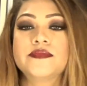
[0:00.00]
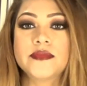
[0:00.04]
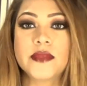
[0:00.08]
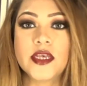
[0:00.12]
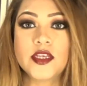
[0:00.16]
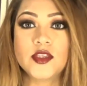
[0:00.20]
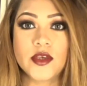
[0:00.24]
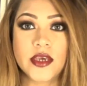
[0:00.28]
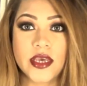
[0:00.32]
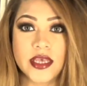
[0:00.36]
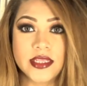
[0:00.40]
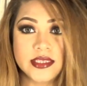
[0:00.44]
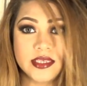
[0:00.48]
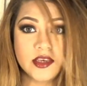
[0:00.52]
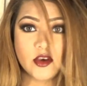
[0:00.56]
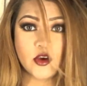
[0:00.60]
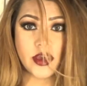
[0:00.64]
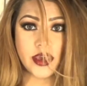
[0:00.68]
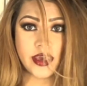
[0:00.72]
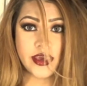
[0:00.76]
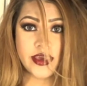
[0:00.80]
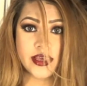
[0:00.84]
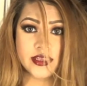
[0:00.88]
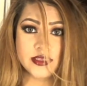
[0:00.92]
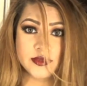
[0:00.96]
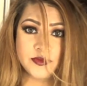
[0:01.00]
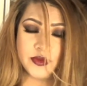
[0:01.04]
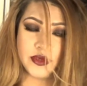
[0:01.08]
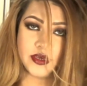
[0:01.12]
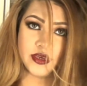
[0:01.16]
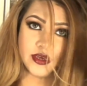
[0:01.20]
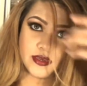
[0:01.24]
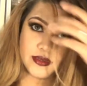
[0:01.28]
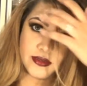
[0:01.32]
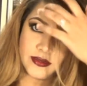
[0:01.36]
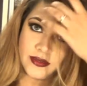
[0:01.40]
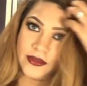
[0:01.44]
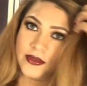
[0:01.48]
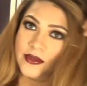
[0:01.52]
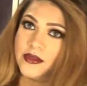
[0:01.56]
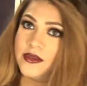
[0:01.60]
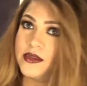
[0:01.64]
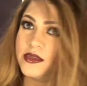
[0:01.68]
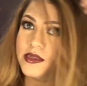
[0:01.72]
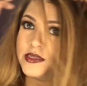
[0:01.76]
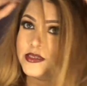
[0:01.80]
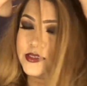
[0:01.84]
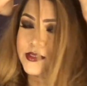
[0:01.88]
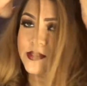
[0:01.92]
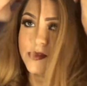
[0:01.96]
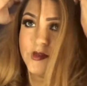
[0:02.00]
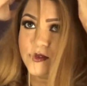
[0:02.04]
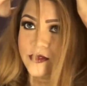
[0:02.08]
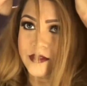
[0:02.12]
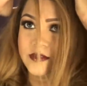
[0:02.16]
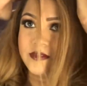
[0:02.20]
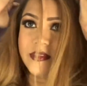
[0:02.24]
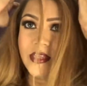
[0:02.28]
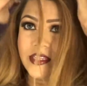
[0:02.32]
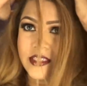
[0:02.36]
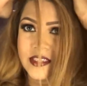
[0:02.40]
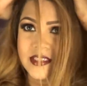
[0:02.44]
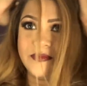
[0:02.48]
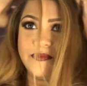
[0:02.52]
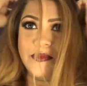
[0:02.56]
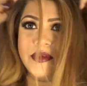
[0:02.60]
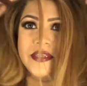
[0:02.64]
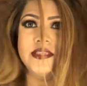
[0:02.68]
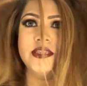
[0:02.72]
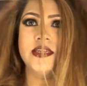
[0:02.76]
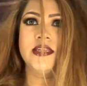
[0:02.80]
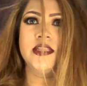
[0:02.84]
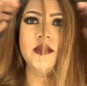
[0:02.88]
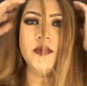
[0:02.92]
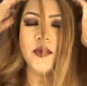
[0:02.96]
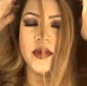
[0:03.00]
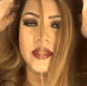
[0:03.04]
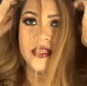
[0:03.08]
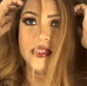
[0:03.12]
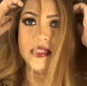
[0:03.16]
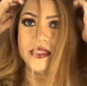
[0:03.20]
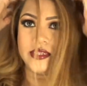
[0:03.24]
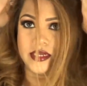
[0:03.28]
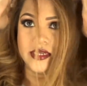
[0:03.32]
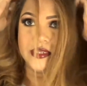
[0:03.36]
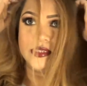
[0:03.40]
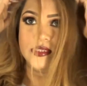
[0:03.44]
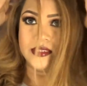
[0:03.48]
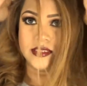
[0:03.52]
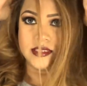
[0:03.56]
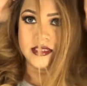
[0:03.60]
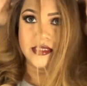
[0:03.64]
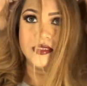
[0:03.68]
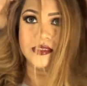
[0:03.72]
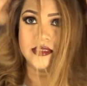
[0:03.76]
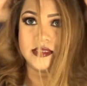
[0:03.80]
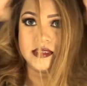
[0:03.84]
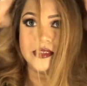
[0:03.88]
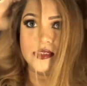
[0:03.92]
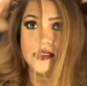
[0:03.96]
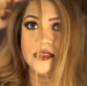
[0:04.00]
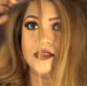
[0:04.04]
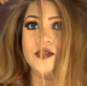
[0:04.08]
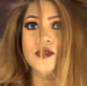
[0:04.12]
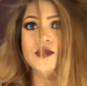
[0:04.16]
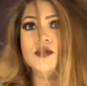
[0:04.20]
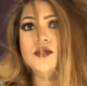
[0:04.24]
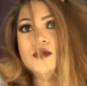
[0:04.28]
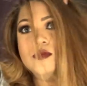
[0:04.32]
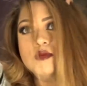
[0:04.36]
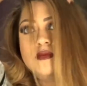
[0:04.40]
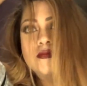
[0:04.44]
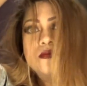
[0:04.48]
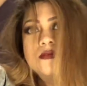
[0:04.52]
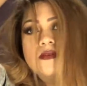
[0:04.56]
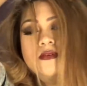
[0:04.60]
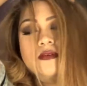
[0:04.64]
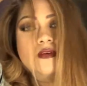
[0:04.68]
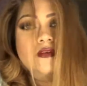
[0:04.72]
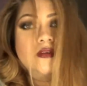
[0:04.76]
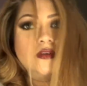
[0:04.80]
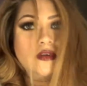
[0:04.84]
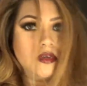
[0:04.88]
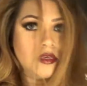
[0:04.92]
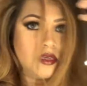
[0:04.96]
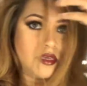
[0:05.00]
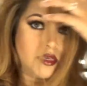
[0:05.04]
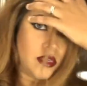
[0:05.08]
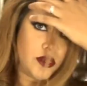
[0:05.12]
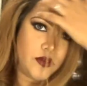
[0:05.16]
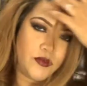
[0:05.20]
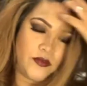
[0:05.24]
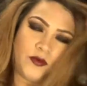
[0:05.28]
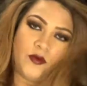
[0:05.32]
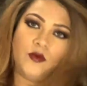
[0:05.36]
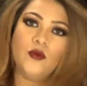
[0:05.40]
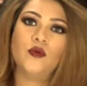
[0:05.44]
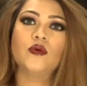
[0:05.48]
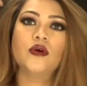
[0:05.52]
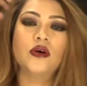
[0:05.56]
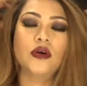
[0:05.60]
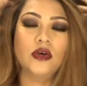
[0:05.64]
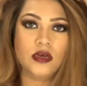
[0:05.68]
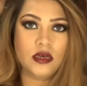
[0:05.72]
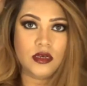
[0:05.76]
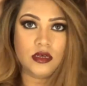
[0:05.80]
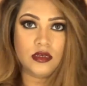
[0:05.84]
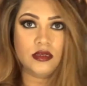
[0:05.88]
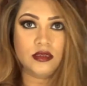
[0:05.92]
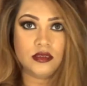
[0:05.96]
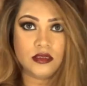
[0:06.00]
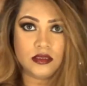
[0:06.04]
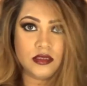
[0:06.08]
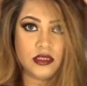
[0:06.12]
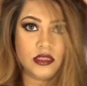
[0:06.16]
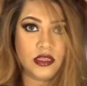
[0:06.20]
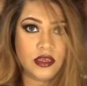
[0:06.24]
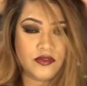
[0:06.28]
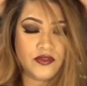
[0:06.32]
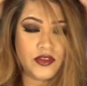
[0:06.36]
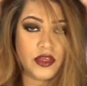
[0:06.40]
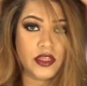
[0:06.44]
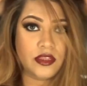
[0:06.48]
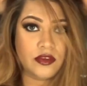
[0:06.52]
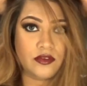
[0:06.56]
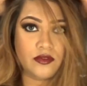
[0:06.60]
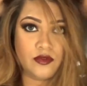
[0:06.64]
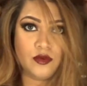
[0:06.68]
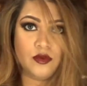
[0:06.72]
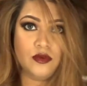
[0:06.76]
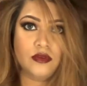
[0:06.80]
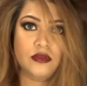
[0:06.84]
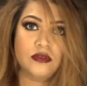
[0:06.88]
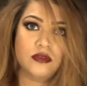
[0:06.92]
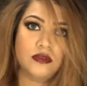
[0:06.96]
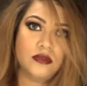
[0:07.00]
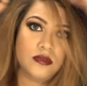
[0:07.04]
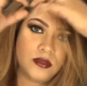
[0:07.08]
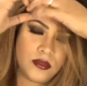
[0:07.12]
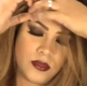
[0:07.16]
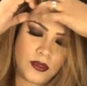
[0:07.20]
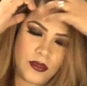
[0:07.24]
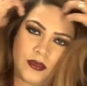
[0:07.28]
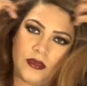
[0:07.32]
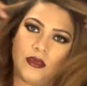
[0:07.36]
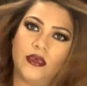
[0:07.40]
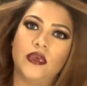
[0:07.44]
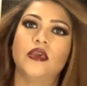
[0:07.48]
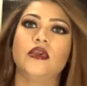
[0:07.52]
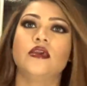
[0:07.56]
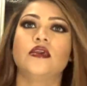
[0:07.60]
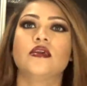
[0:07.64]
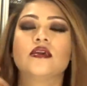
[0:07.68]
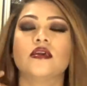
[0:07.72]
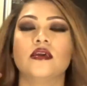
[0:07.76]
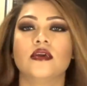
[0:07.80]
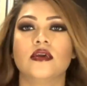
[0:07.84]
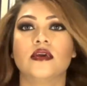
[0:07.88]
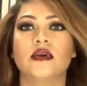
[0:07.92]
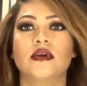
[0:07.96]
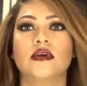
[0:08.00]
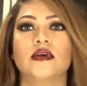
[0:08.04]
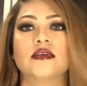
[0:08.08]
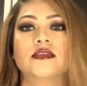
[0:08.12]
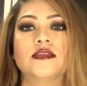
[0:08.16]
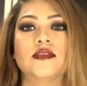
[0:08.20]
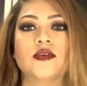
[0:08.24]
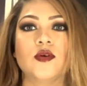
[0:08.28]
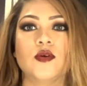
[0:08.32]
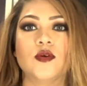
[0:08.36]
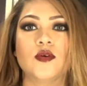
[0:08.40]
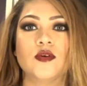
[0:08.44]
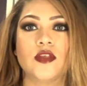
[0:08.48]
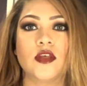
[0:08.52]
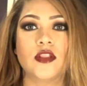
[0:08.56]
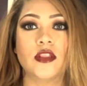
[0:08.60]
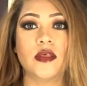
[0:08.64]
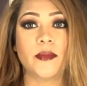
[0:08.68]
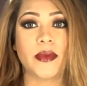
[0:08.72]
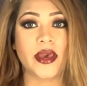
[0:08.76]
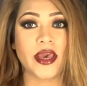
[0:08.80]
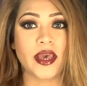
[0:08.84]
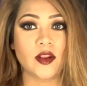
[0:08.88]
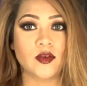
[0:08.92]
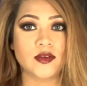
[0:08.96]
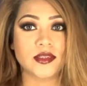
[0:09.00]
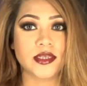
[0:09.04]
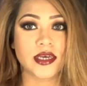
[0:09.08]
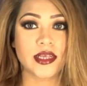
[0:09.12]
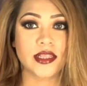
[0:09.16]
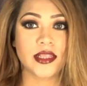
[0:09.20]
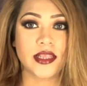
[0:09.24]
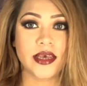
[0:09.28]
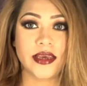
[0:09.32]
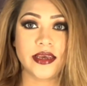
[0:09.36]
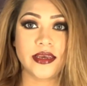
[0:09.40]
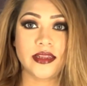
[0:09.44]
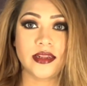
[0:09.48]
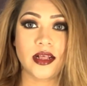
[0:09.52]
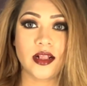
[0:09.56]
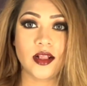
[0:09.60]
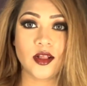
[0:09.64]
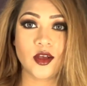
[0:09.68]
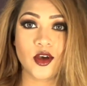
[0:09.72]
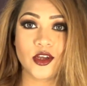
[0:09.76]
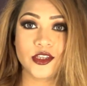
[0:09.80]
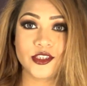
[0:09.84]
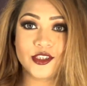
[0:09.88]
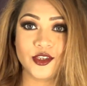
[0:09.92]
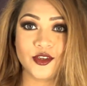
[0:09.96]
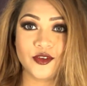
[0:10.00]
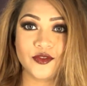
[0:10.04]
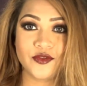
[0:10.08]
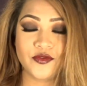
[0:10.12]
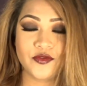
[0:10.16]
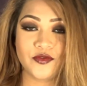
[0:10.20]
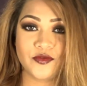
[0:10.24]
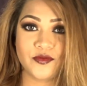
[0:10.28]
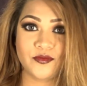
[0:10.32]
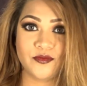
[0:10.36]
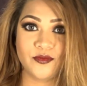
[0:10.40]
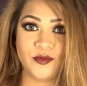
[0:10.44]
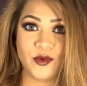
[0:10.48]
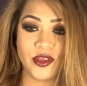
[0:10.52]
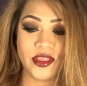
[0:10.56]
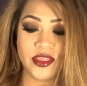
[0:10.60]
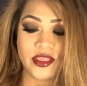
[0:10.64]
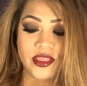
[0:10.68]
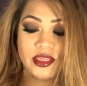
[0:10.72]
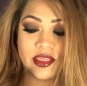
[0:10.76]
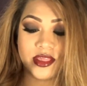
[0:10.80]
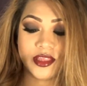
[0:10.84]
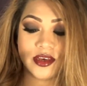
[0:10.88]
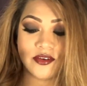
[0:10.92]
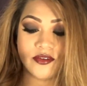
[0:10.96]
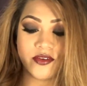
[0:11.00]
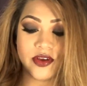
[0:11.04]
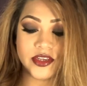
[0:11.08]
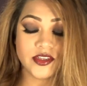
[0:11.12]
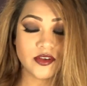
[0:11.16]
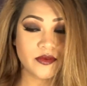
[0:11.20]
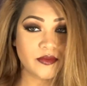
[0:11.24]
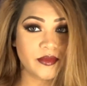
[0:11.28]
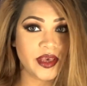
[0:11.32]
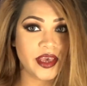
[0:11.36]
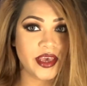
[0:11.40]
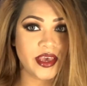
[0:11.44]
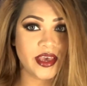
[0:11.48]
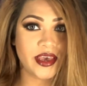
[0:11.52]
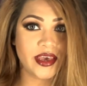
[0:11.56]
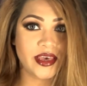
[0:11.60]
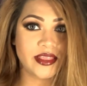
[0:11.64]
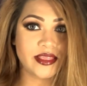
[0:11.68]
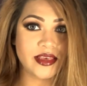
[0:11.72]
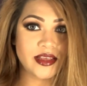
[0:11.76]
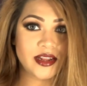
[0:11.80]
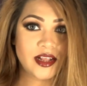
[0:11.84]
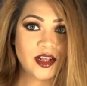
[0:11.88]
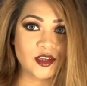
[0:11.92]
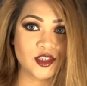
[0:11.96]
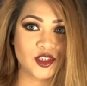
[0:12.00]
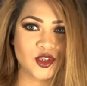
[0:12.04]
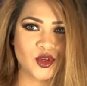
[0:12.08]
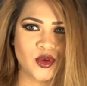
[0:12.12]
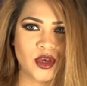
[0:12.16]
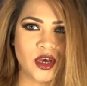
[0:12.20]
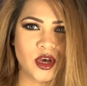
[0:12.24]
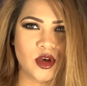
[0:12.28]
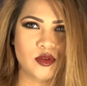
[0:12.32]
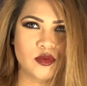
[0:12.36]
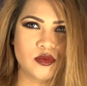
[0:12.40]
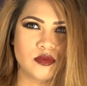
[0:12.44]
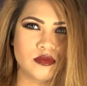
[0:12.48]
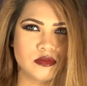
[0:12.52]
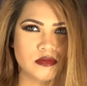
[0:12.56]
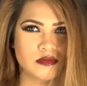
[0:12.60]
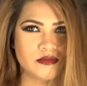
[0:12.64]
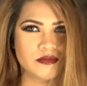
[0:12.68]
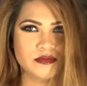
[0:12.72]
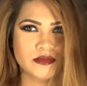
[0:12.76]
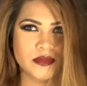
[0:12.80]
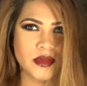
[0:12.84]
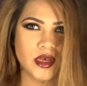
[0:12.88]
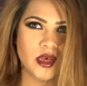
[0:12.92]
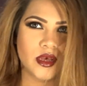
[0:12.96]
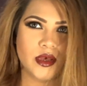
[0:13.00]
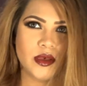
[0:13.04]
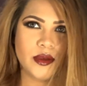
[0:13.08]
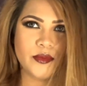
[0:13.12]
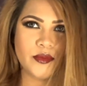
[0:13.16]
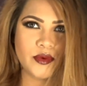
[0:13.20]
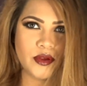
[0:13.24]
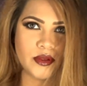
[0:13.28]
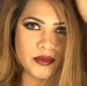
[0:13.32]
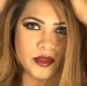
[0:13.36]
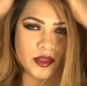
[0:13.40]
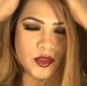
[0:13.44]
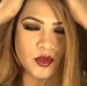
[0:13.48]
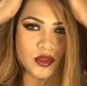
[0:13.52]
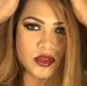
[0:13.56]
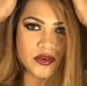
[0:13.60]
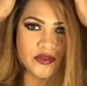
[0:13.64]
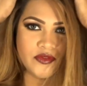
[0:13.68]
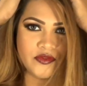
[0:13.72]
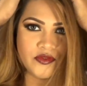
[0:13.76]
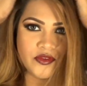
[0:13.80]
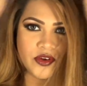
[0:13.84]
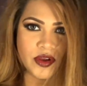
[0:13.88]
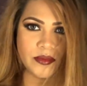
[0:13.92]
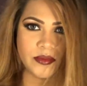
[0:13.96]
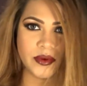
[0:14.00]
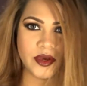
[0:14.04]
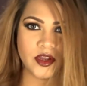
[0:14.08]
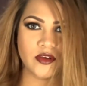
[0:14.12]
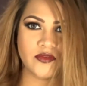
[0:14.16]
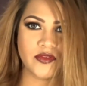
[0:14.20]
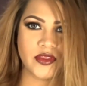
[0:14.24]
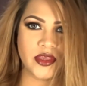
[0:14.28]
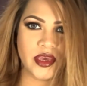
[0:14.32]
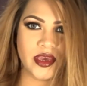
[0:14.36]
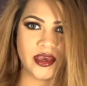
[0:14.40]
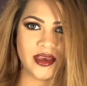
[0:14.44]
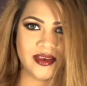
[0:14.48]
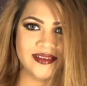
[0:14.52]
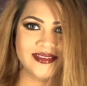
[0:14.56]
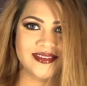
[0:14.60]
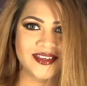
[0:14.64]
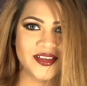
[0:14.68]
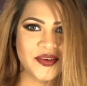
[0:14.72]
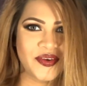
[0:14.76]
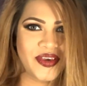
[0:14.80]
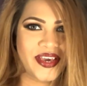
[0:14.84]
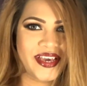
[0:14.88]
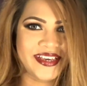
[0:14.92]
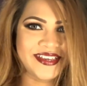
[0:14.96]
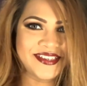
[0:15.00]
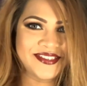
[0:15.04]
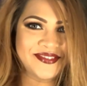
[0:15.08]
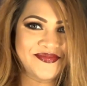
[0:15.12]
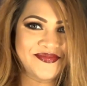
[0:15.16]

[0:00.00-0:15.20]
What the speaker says: As you can see, your hair gets bigger. So that's basically what it does. It's to give you a lift at the root. Okay, so now that my hair looks like a lion, I'll continue with the rest of my hair, and then I'll show you how to probably do the front part of the hair. Okay.